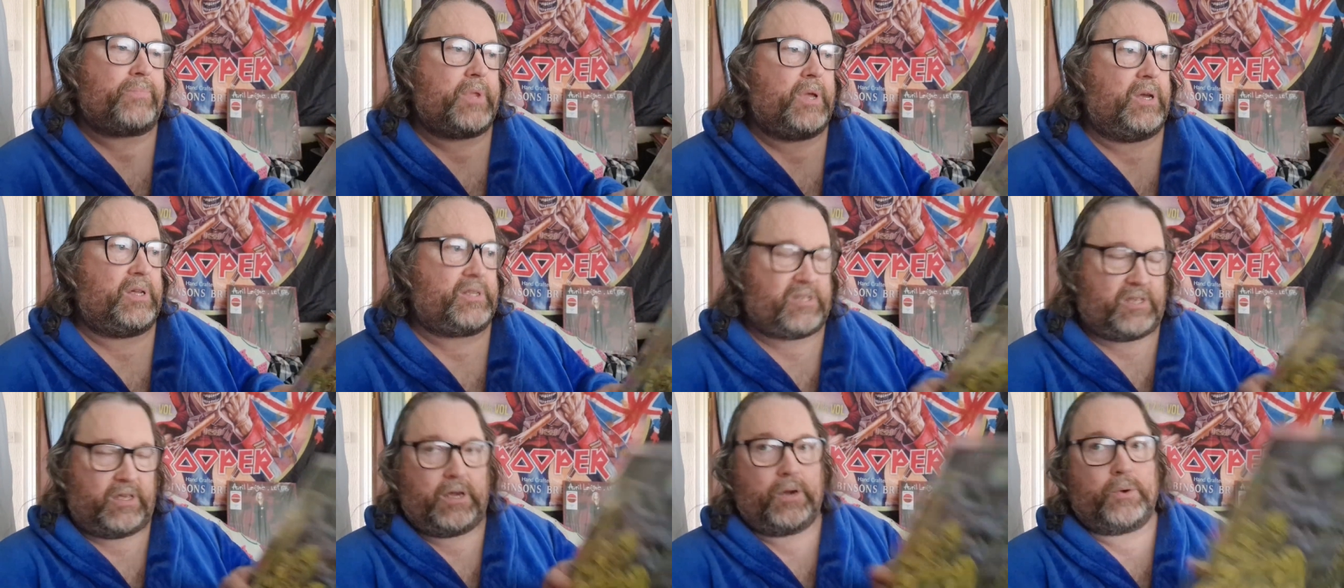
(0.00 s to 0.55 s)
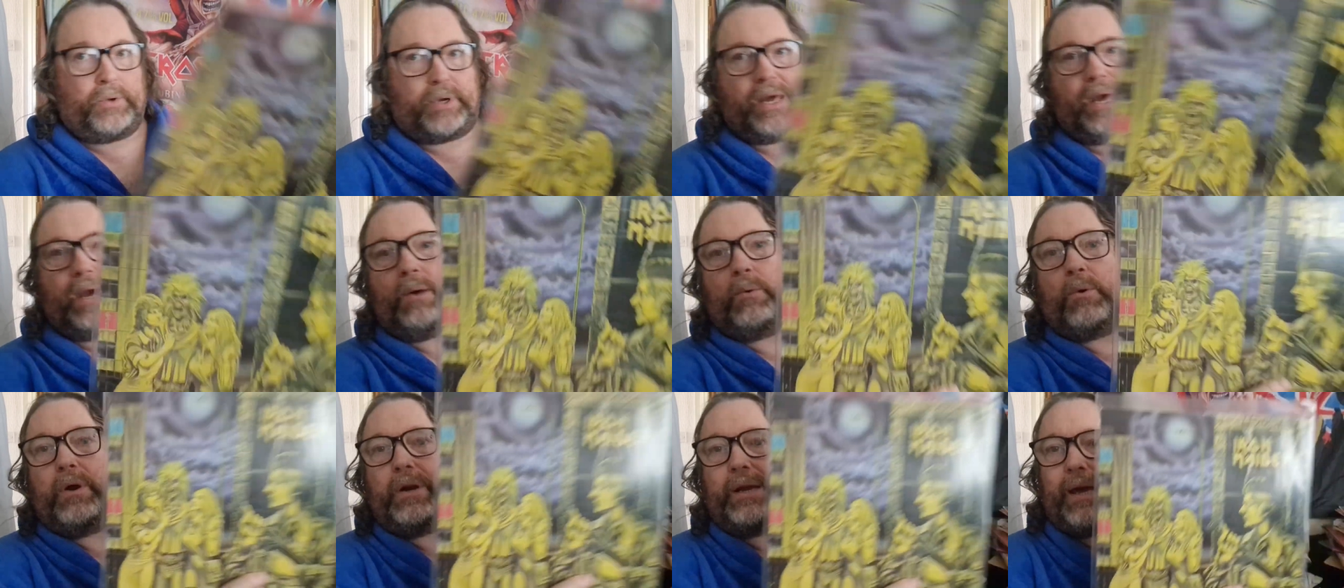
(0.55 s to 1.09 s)
It's the
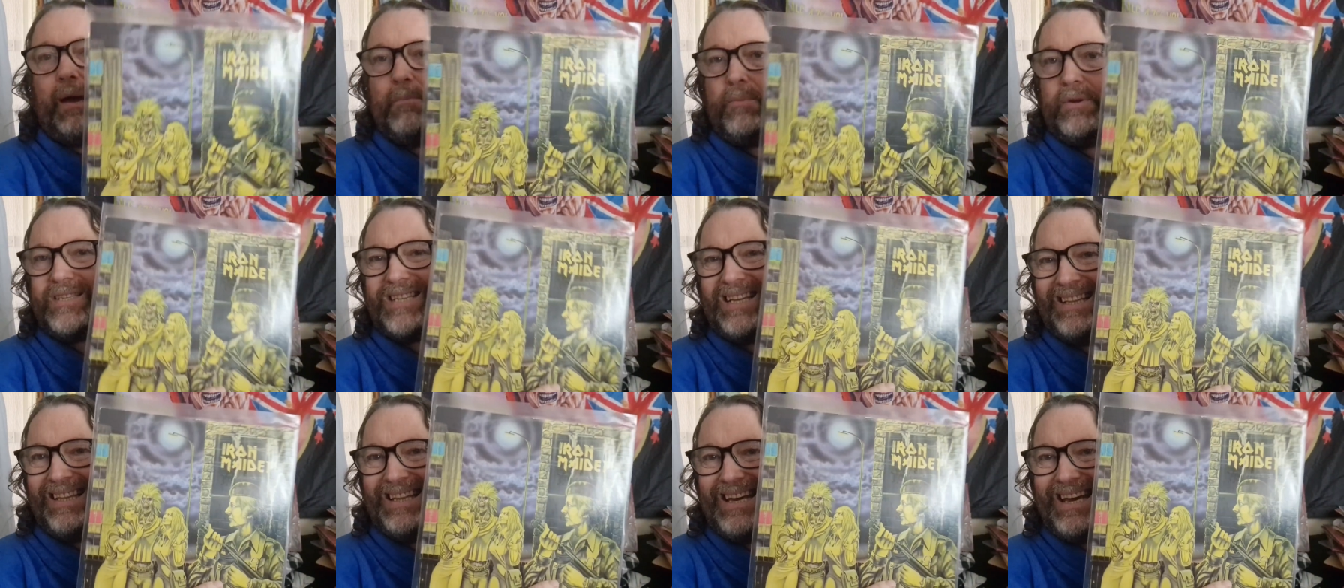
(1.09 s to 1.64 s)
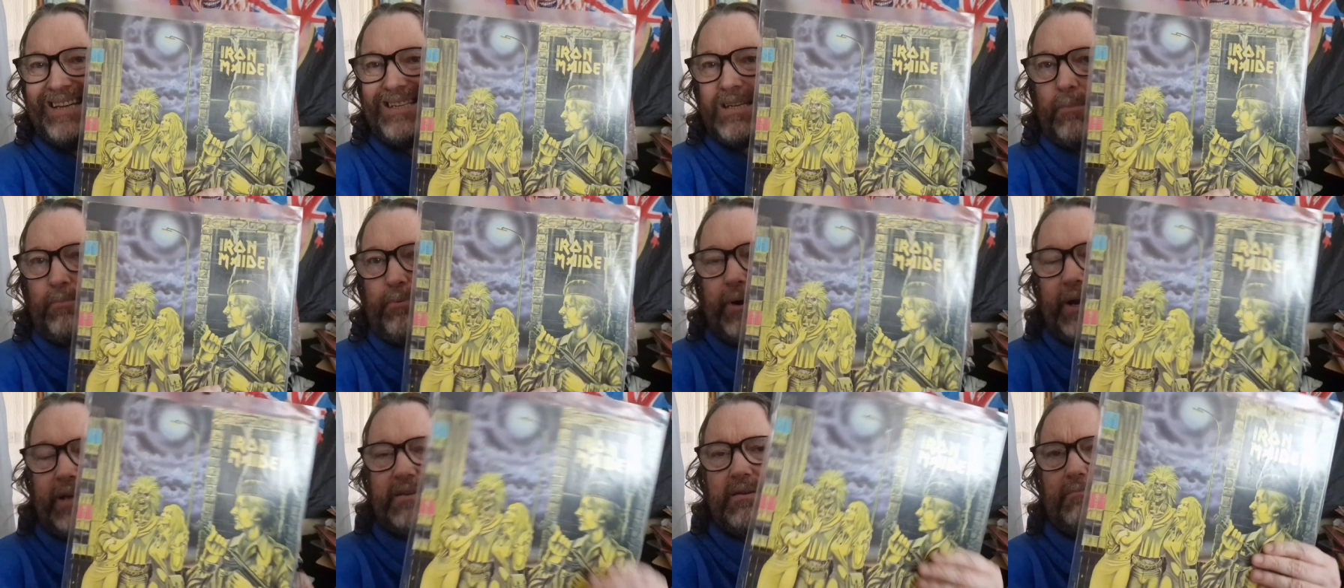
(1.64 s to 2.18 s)
UK one again, but it's a later
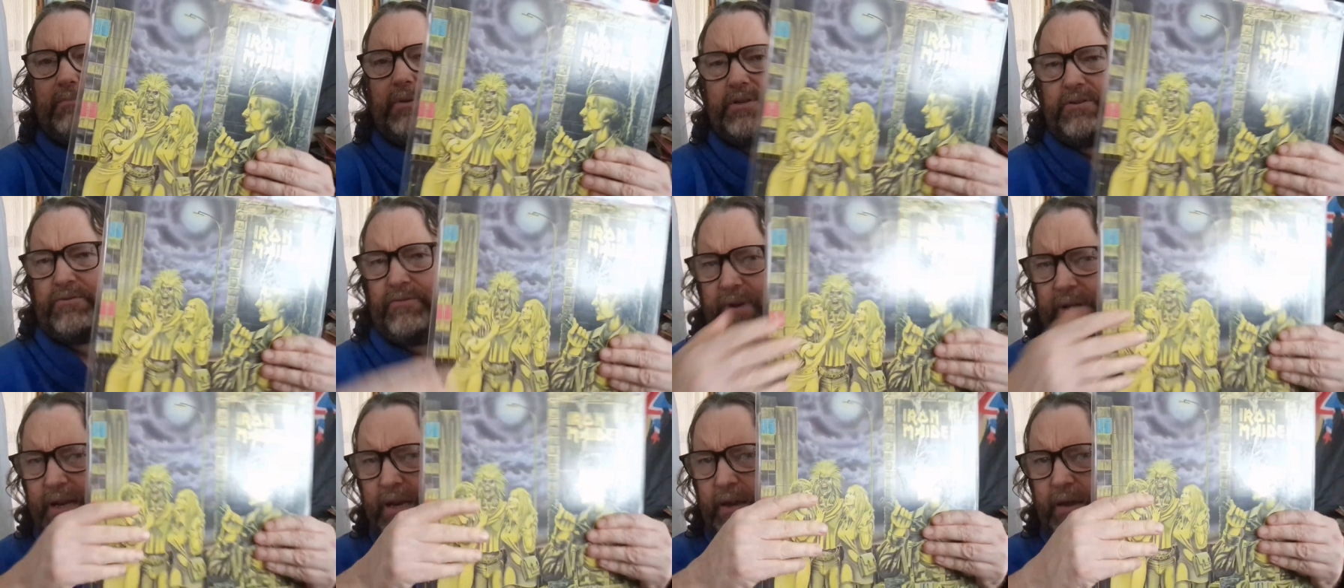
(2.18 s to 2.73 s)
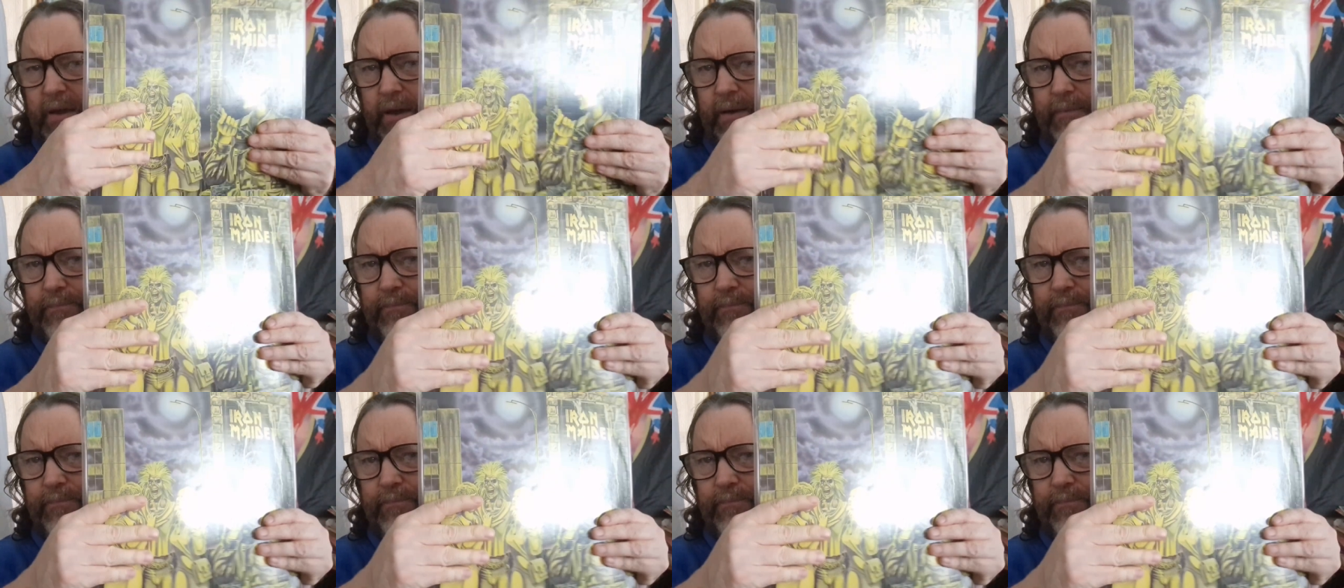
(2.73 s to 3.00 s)
pressing, but it's really